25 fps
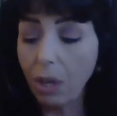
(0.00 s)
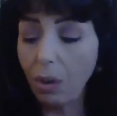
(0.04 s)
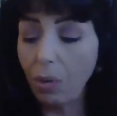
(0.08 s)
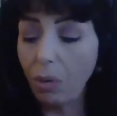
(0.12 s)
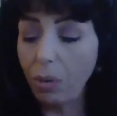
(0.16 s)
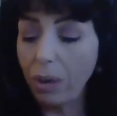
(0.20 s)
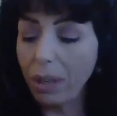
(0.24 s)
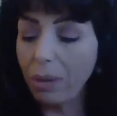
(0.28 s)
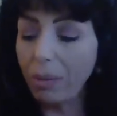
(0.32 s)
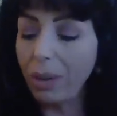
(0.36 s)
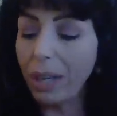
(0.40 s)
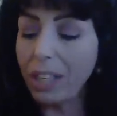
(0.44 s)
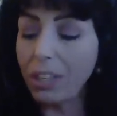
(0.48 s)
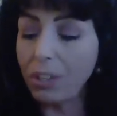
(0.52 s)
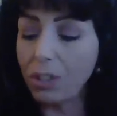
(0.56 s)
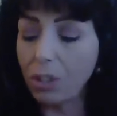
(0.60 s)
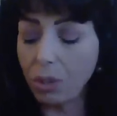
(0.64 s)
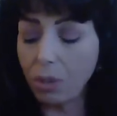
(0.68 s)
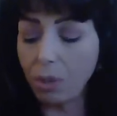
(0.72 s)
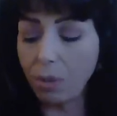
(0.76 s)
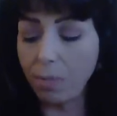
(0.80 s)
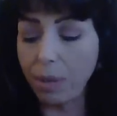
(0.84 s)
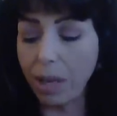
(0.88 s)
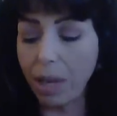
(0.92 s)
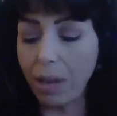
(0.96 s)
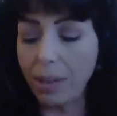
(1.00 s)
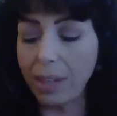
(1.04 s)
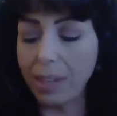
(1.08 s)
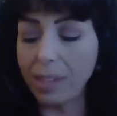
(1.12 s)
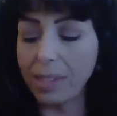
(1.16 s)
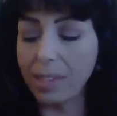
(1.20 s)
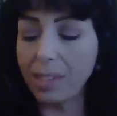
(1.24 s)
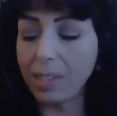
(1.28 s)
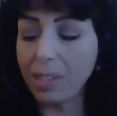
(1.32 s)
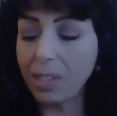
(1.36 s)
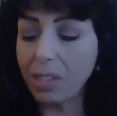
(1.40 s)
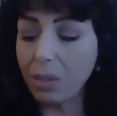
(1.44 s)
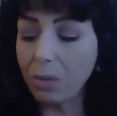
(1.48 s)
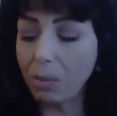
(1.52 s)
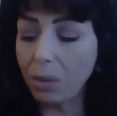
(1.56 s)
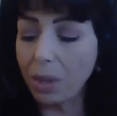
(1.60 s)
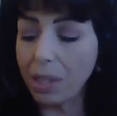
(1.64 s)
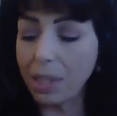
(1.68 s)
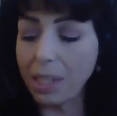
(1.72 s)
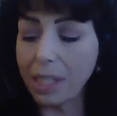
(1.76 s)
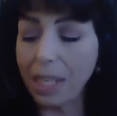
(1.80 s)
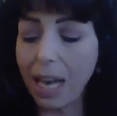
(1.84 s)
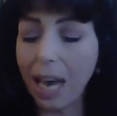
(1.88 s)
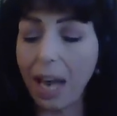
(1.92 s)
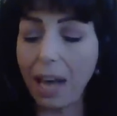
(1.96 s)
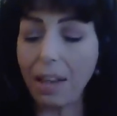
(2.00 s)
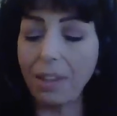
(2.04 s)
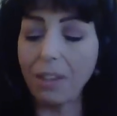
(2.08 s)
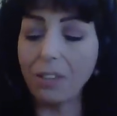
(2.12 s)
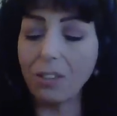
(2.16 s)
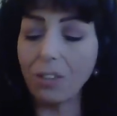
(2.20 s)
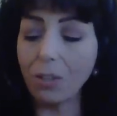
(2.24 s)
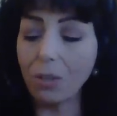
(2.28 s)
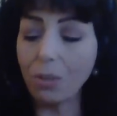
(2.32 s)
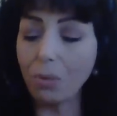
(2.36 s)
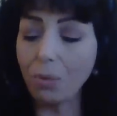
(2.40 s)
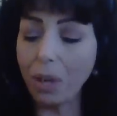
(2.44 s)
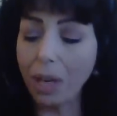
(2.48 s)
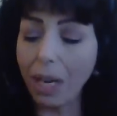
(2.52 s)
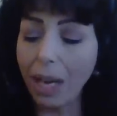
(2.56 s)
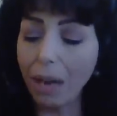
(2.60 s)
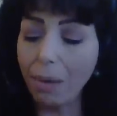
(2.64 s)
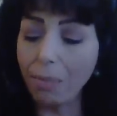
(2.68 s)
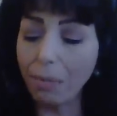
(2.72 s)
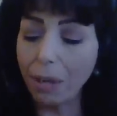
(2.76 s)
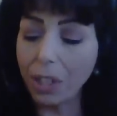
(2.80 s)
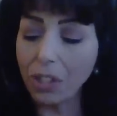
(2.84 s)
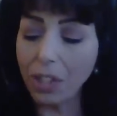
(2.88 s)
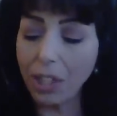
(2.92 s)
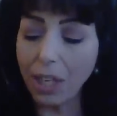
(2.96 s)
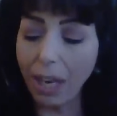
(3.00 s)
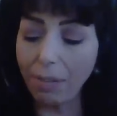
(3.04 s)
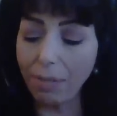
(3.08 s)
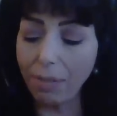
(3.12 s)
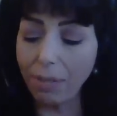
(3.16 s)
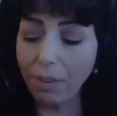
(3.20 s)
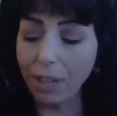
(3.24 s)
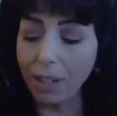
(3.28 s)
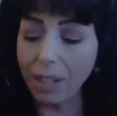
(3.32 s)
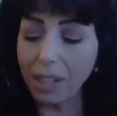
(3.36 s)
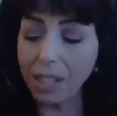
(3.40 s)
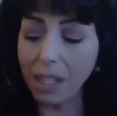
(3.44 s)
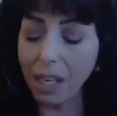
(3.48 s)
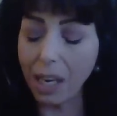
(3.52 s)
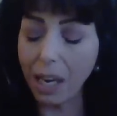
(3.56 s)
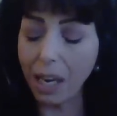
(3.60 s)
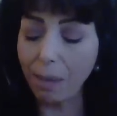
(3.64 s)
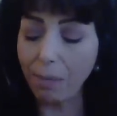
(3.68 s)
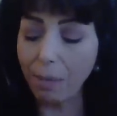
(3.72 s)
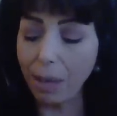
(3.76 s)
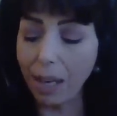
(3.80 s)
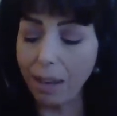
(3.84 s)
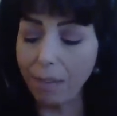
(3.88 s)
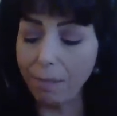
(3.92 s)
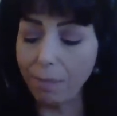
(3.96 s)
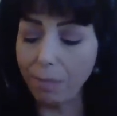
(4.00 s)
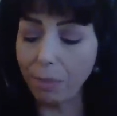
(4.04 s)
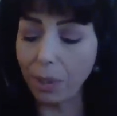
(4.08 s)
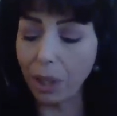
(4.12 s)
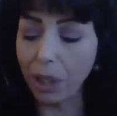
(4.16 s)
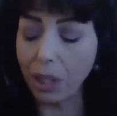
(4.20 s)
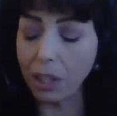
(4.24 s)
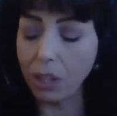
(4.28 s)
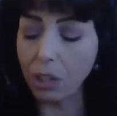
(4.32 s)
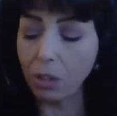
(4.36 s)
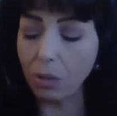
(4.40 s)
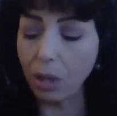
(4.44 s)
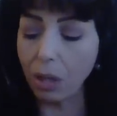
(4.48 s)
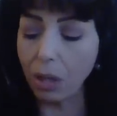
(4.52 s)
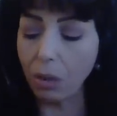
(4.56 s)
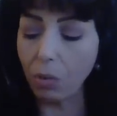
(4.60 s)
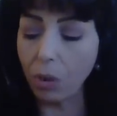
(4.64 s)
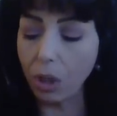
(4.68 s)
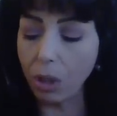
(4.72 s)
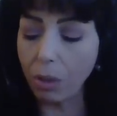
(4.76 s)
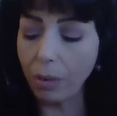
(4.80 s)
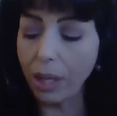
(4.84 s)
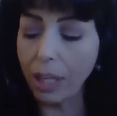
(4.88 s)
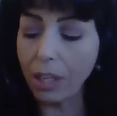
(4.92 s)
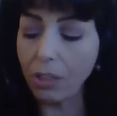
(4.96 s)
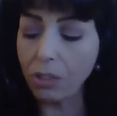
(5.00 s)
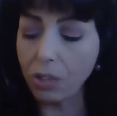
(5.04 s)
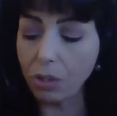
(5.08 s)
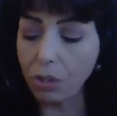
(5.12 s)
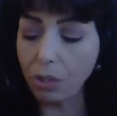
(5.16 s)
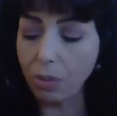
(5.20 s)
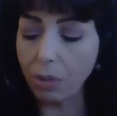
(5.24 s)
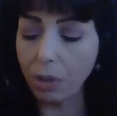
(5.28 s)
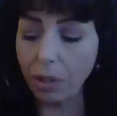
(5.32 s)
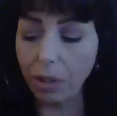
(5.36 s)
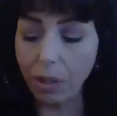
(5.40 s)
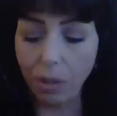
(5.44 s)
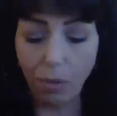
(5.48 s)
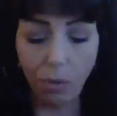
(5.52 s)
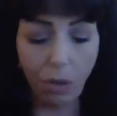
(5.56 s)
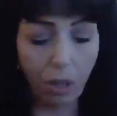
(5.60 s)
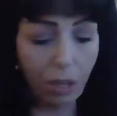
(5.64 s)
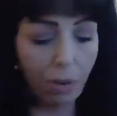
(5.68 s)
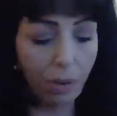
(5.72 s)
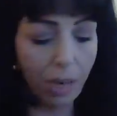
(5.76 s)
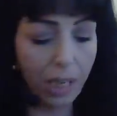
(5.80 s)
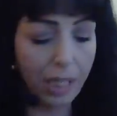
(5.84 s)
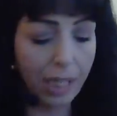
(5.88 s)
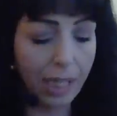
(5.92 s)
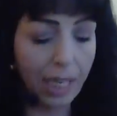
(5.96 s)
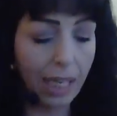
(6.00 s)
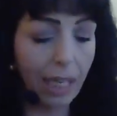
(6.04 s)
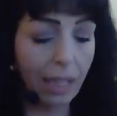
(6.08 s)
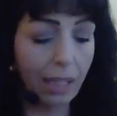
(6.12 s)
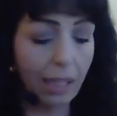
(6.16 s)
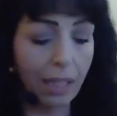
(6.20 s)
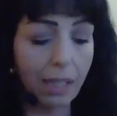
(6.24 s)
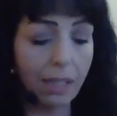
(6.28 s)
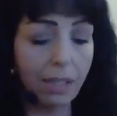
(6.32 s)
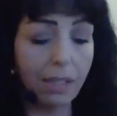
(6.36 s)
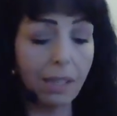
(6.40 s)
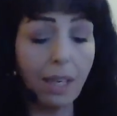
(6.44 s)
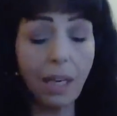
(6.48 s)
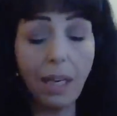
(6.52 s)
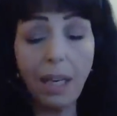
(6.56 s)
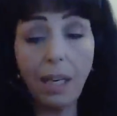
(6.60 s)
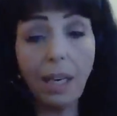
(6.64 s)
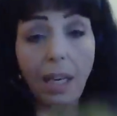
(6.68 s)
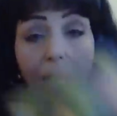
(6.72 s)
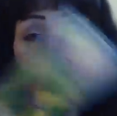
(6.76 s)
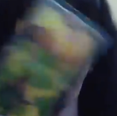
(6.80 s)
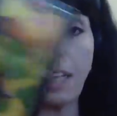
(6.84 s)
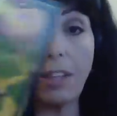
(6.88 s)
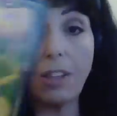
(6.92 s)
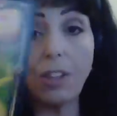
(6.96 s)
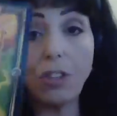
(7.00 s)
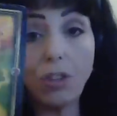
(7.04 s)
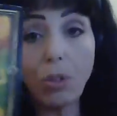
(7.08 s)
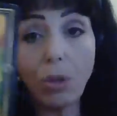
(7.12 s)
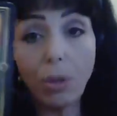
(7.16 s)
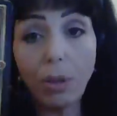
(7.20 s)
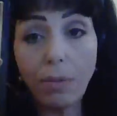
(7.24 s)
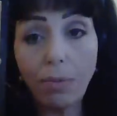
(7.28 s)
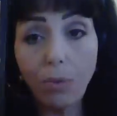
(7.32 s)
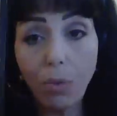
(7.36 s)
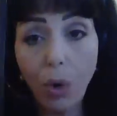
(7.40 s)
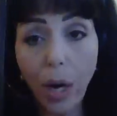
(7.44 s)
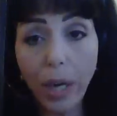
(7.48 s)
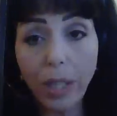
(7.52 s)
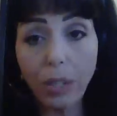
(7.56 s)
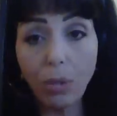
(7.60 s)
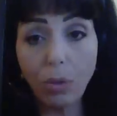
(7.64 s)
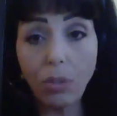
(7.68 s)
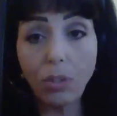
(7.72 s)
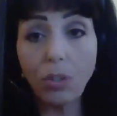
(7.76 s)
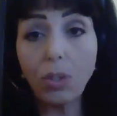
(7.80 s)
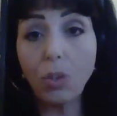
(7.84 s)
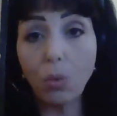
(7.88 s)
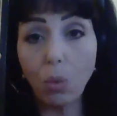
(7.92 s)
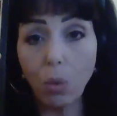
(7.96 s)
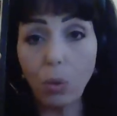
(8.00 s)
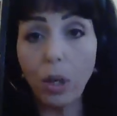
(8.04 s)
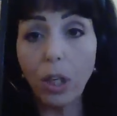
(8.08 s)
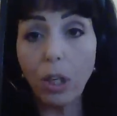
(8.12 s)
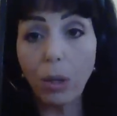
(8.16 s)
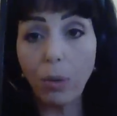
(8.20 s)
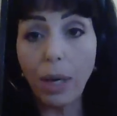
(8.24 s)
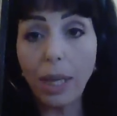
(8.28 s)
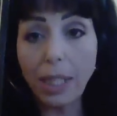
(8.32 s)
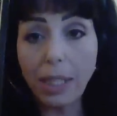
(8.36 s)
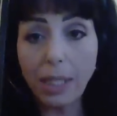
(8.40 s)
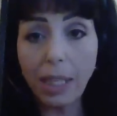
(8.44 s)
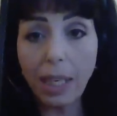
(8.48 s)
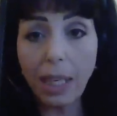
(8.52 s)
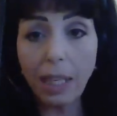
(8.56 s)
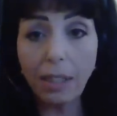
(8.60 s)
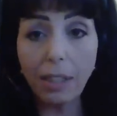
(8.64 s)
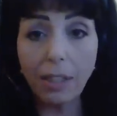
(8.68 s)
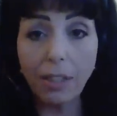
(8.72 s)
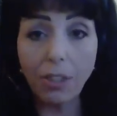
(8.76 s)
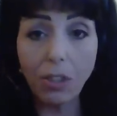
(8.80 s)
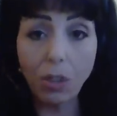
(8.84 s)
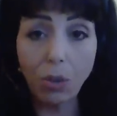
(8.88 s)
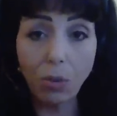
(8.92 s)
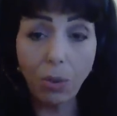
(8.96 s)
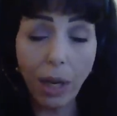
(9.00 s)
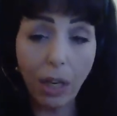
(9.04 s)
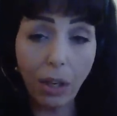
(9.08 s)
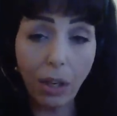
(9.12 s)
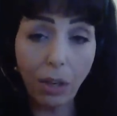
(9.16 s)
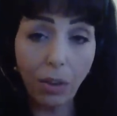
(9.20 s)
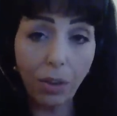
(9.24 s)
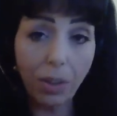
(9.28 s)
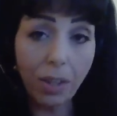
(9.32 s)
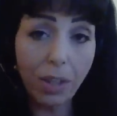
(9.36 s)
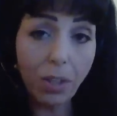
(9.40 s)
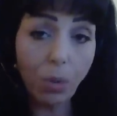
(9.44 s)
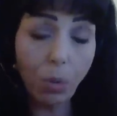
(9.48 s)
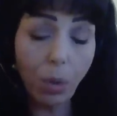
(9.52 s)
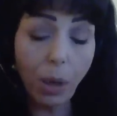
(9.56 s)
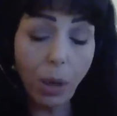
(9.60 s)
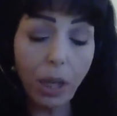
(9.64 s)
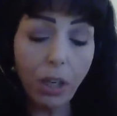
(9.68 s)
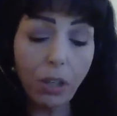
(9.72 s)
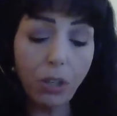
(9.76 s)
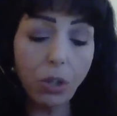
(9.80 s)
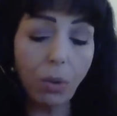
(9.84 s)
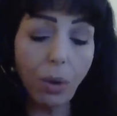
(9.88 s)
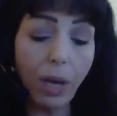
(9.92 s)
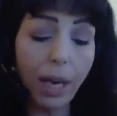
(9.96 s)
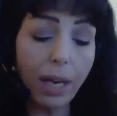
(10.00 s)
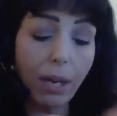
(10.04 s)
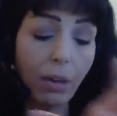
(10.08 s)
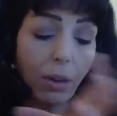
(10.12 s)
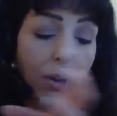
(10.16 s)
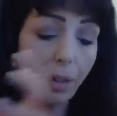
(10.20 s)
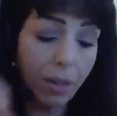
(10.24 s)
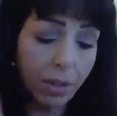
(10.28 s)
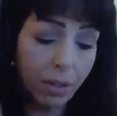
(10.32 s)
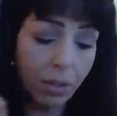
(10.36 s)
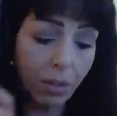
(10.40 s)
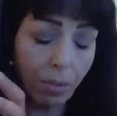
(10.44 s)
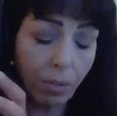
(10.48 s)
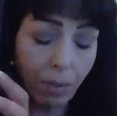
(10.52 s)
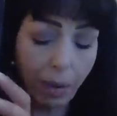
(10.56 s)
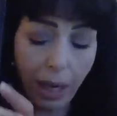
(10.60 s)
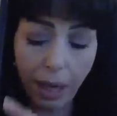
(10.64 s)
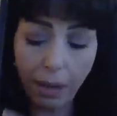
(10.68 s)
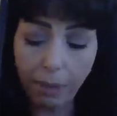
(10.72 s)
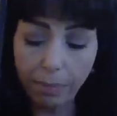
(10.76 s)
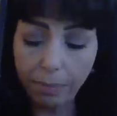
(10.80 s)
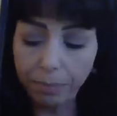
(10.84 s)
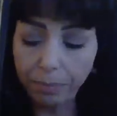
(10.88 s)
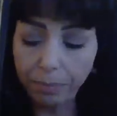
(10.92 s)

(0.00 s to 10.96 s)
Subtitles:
What do I do about this? This is where it's at. This is what, how much effort and time I have put into it. What do I do with it? Where do I take this? And the Two of Wands, which is, where do I take this? Do I go this way or do I go this way?